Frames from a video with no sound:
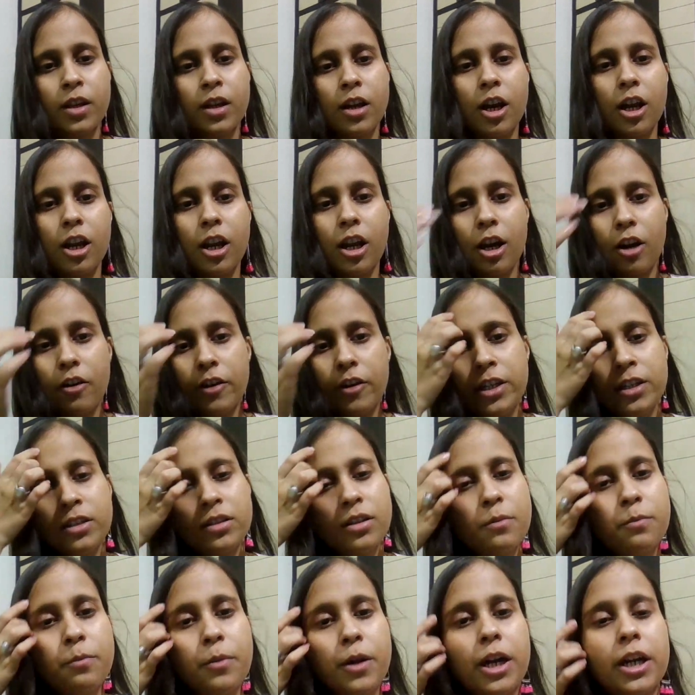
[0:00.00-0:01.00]
allowing
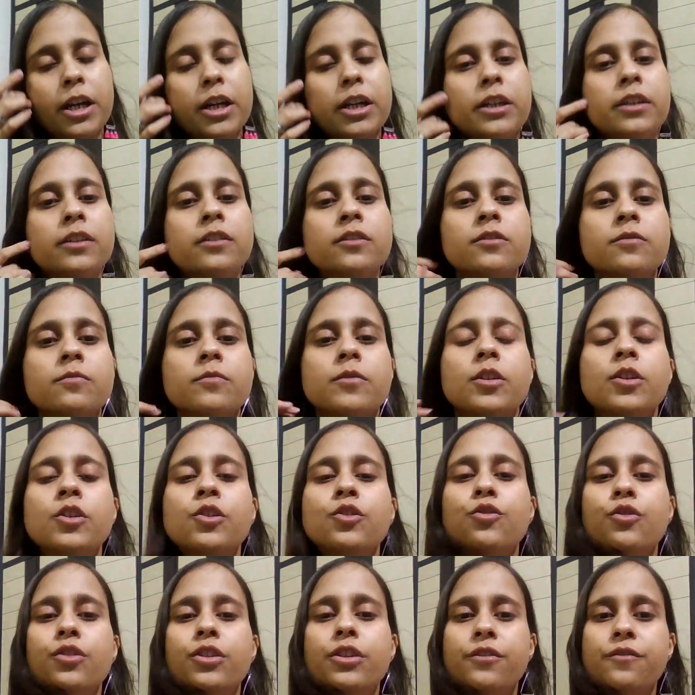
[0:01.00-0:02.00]
the parties
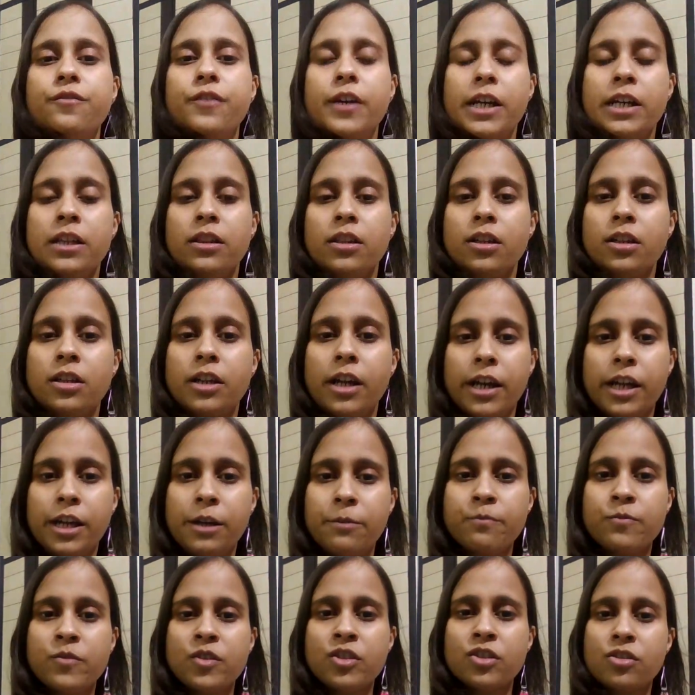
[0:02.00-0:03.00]
to define the
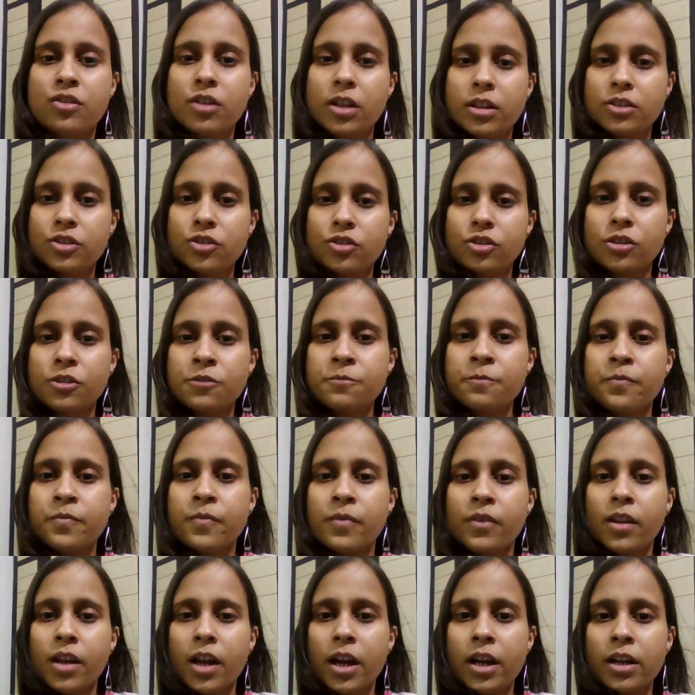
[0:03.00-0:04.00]
time, structure
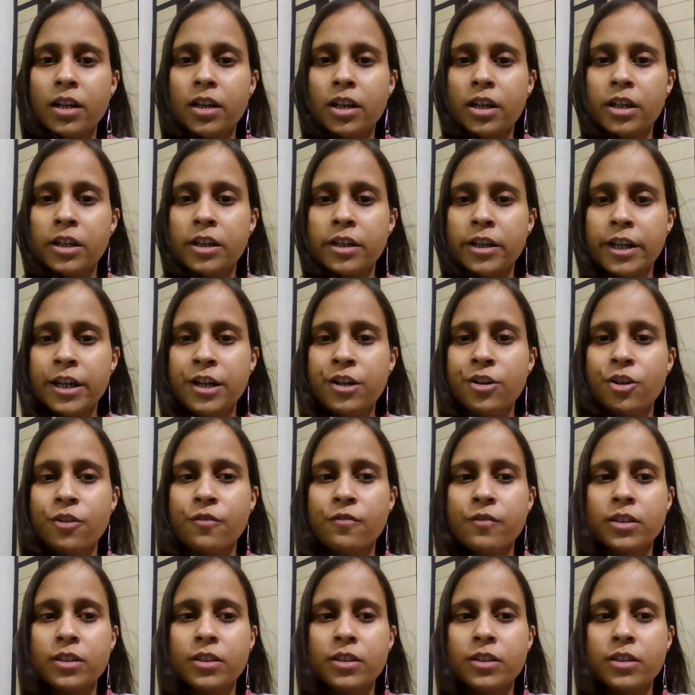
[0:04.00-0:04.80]
and content of